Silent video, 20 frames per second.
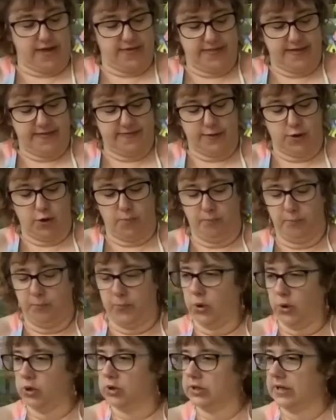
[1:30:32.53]
and then they'll
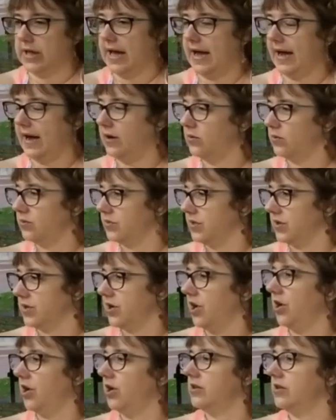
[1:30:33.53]
pull out the
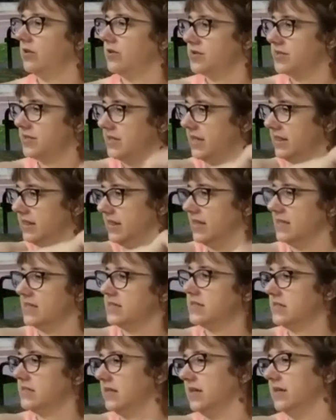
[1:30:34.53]
colors that they
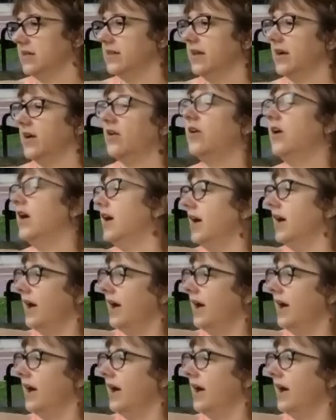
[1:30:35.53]
see in there,